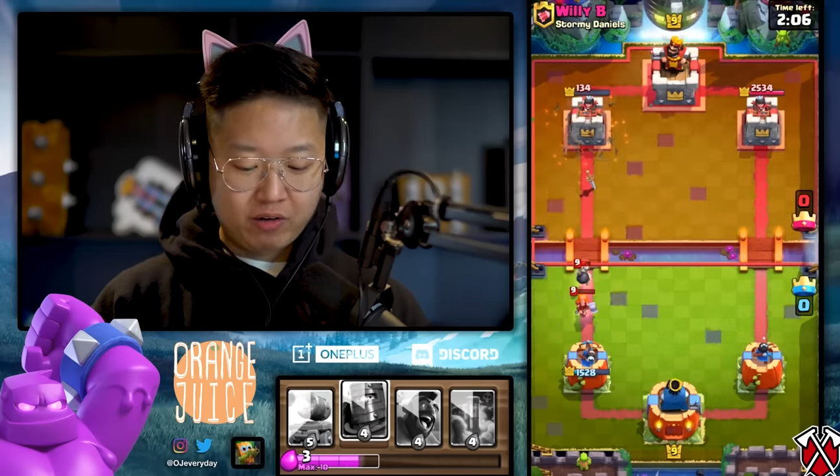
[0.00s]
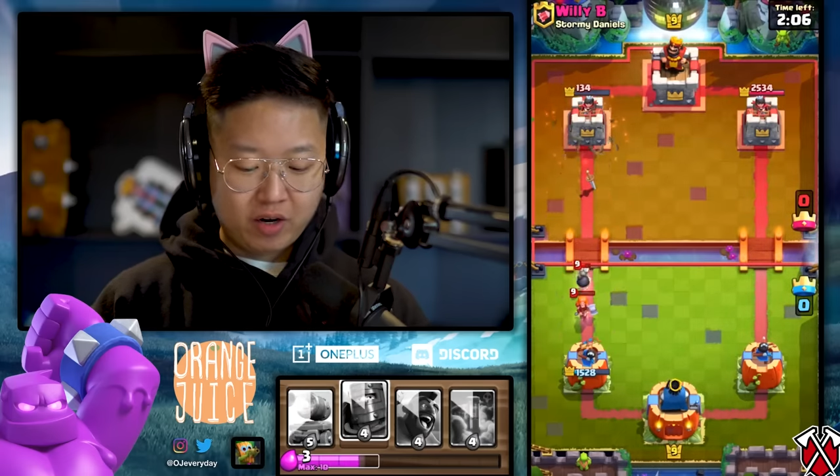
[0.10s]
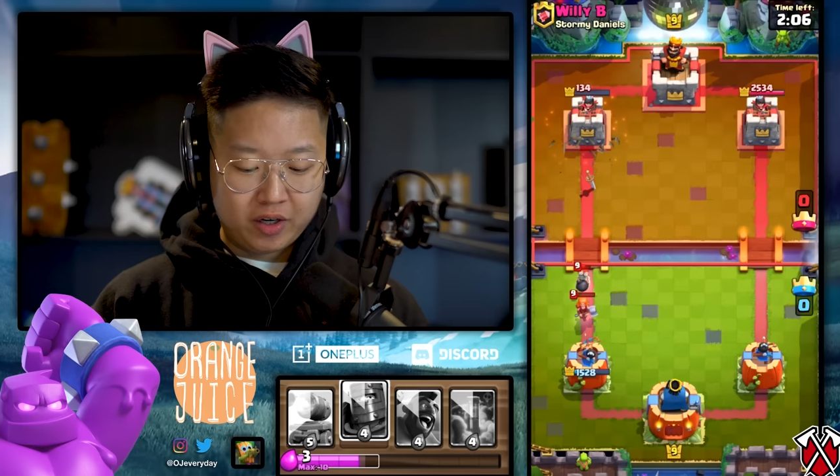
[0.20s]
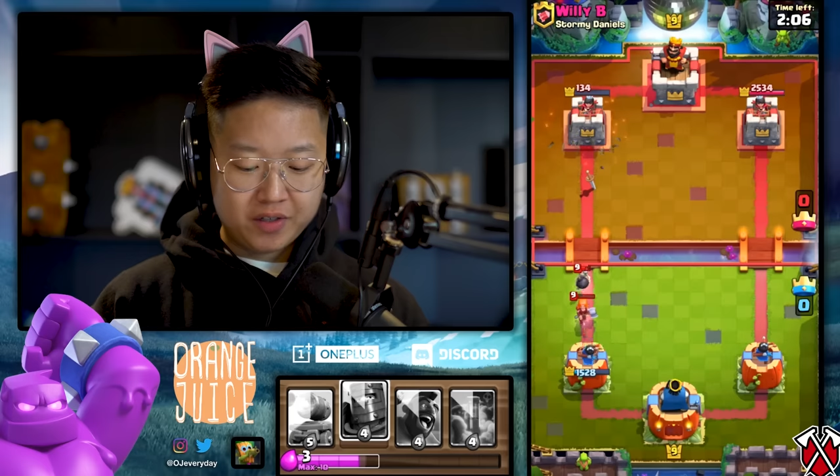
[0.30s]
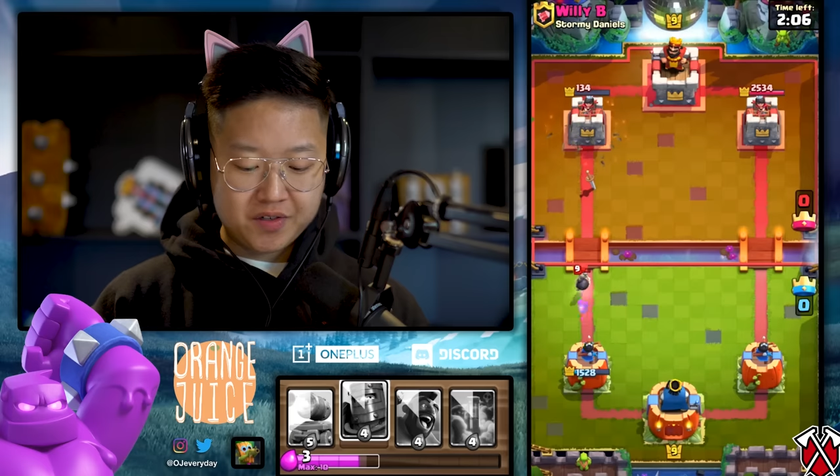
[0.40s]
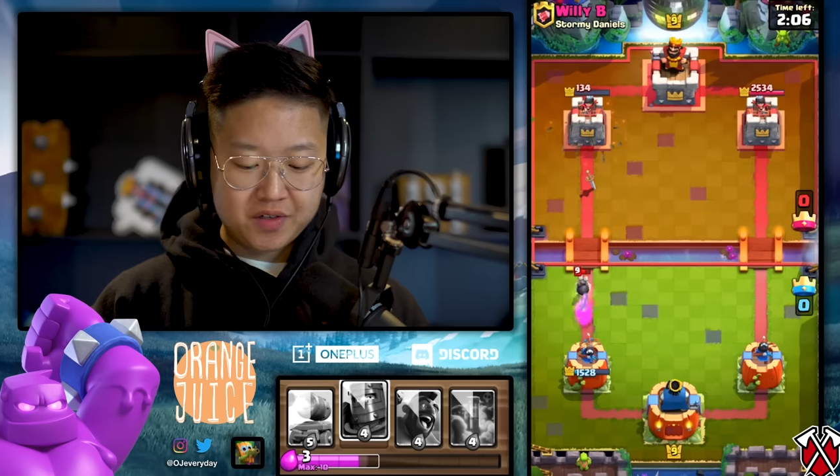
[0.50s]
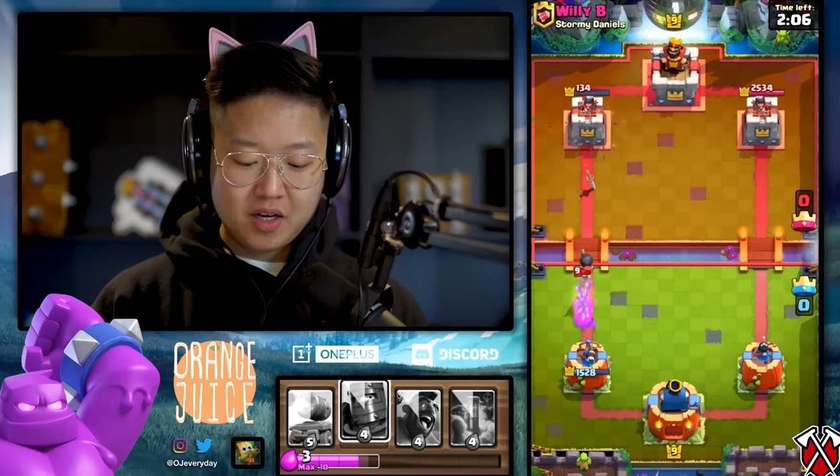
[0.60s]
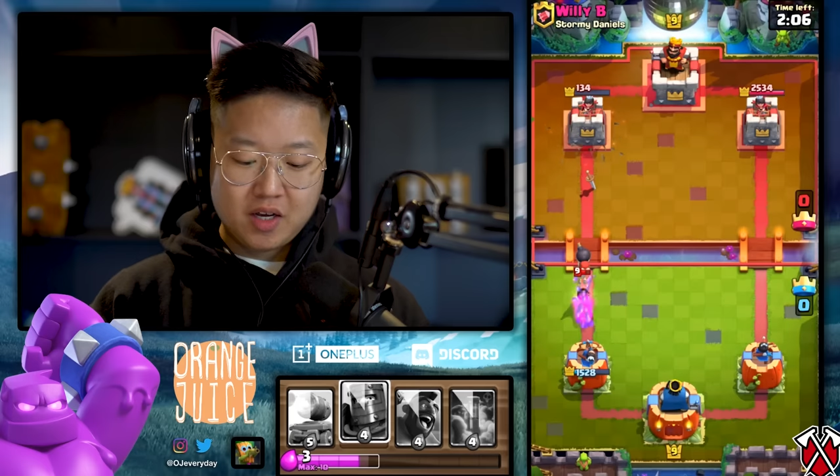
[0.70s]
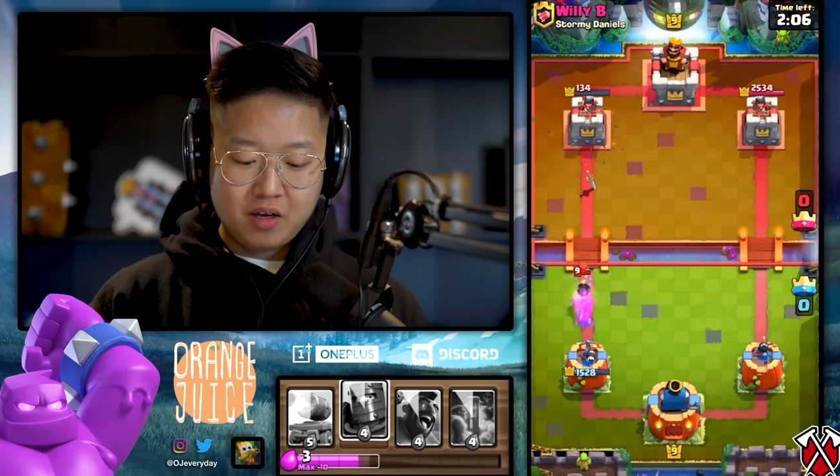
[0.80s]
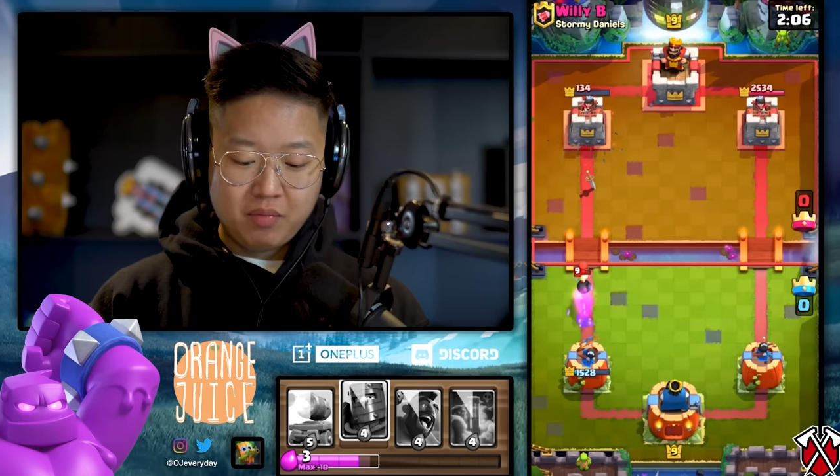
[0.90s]
regardless.
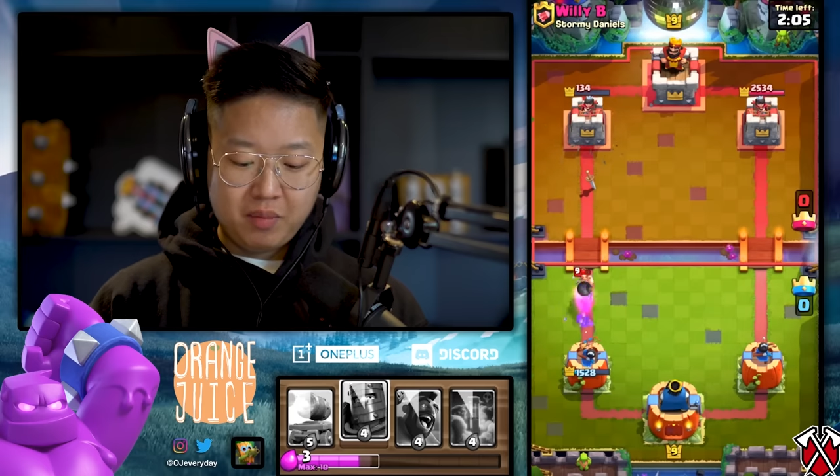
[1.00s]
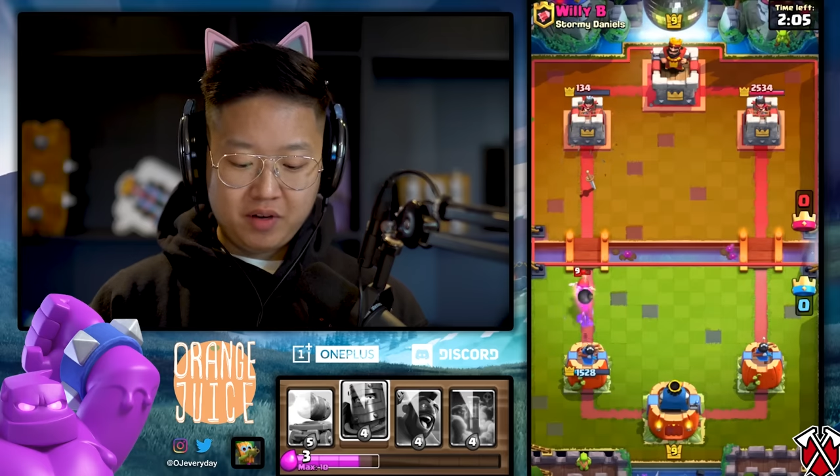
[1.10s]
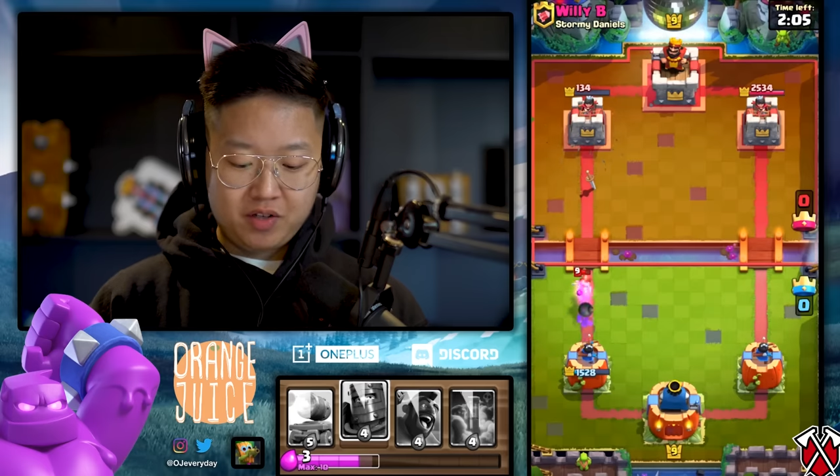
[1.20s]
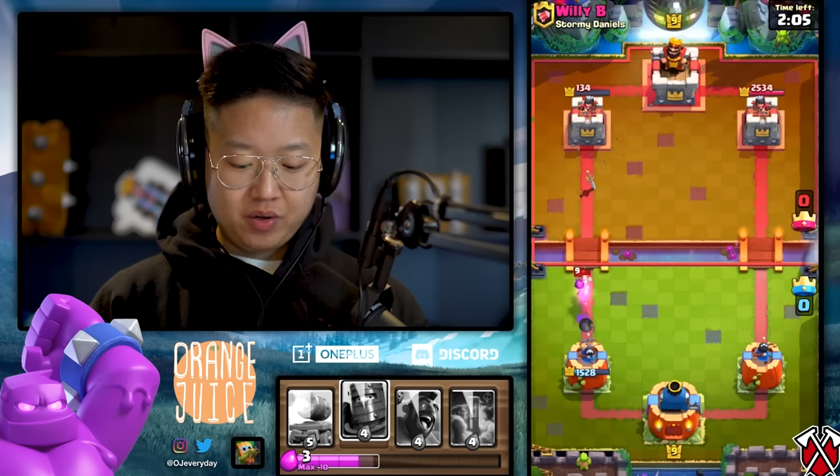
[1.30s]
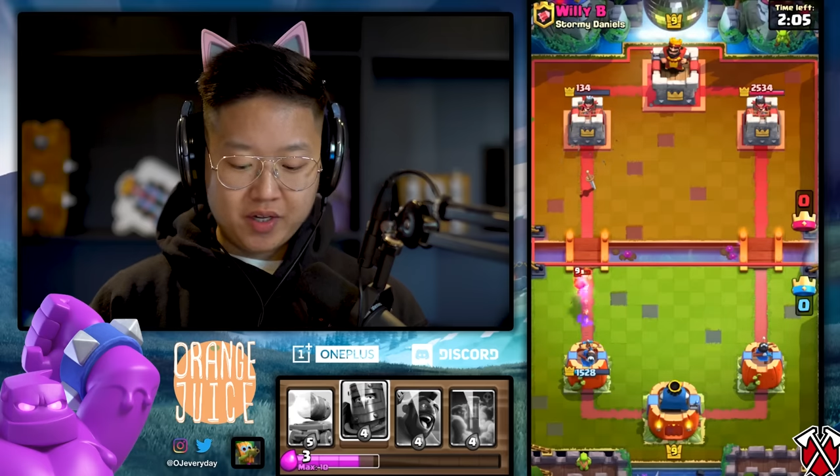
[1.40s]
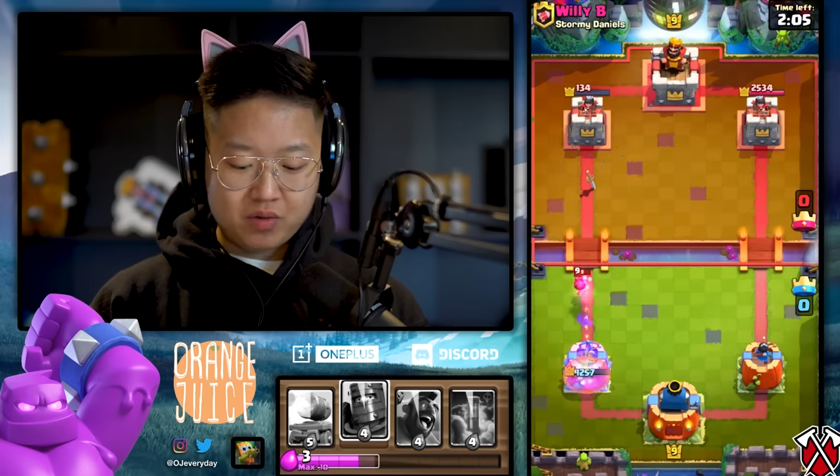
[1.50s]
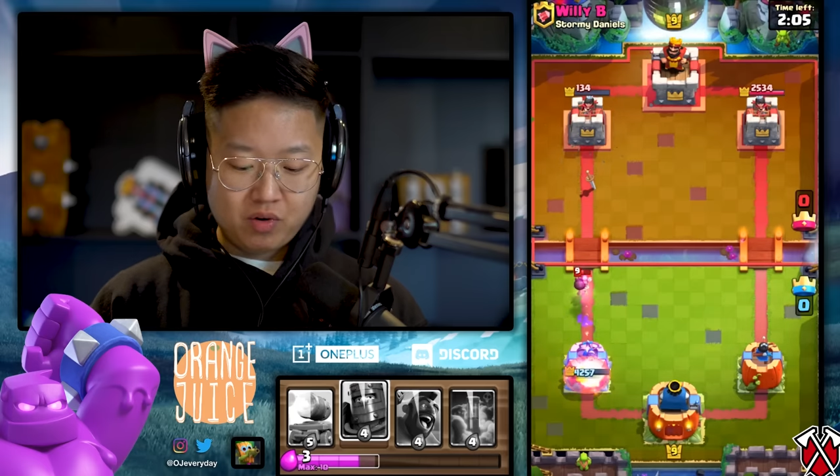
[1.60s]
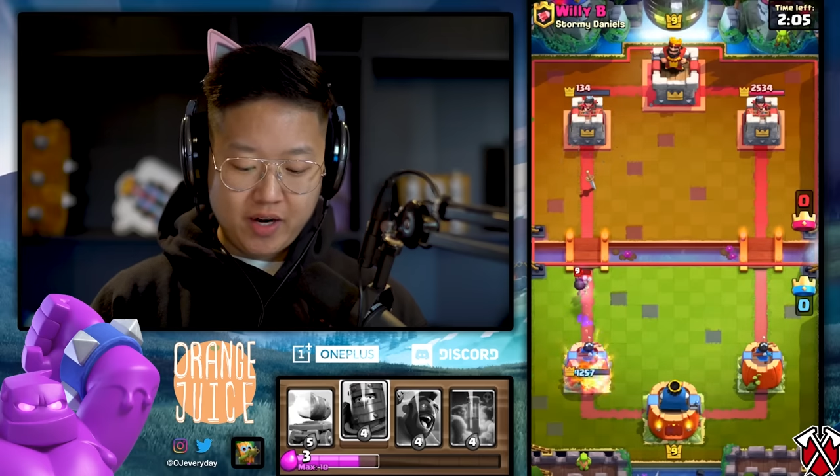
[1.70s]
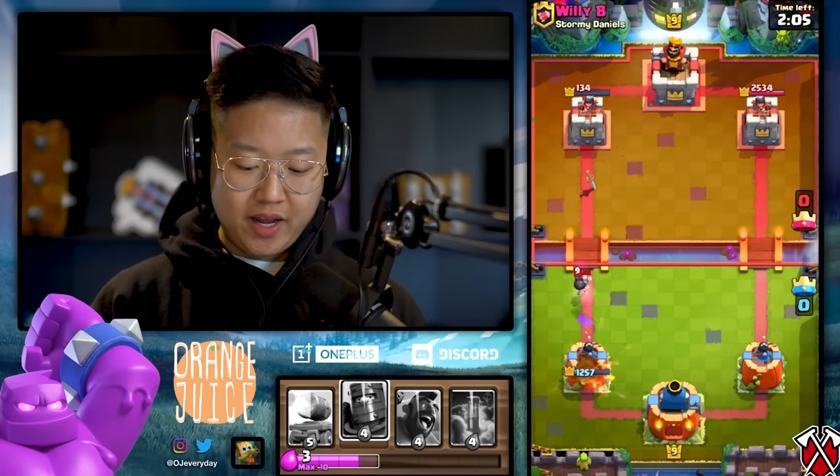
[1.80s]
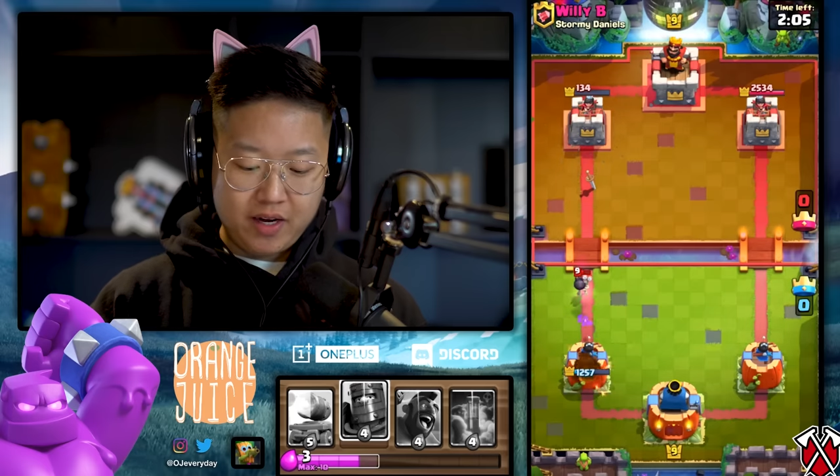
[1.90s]
Maybe two hits.
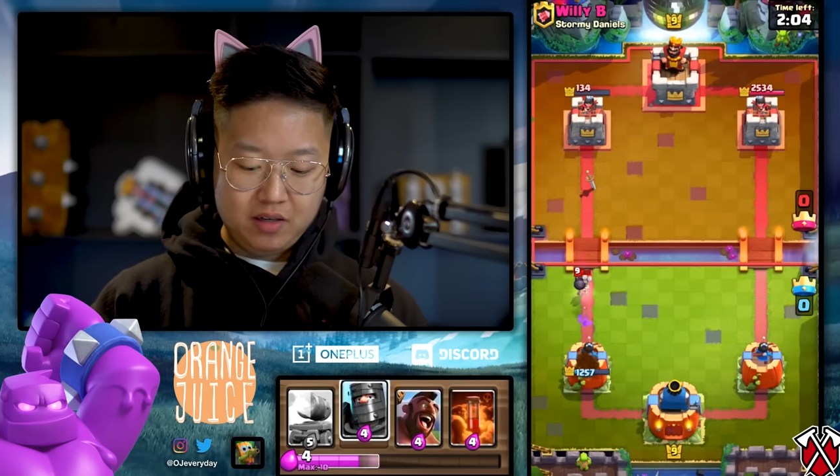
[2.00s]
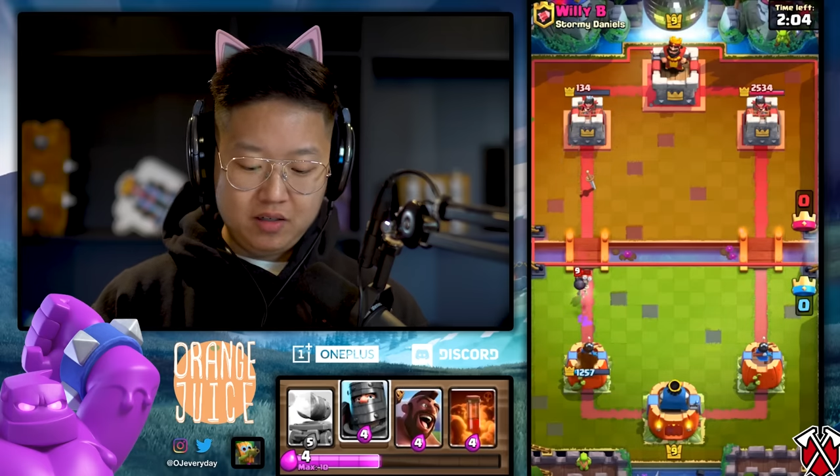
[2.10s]
One hit.